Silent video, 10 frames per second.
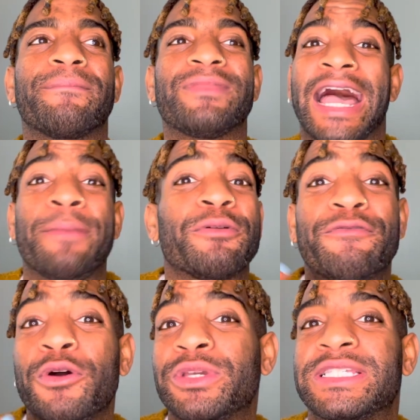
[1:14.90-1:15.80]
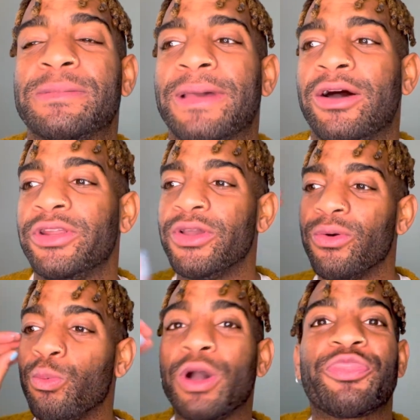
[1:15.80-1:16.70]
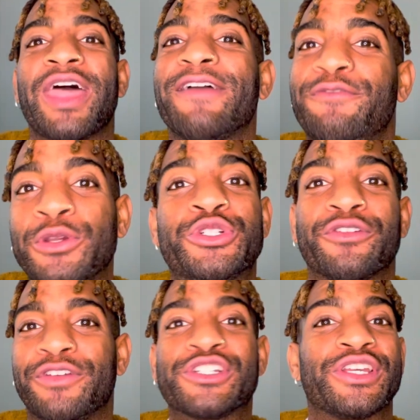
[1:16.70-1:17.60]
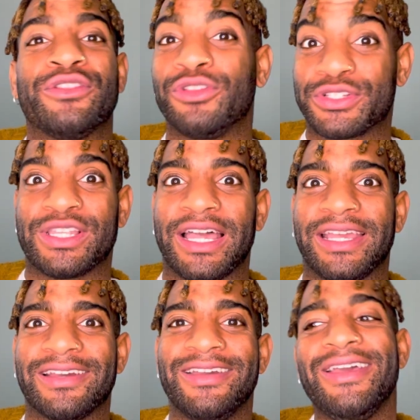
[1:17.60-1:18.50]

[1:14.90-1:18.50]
hyper-focused about what that future vision looks like.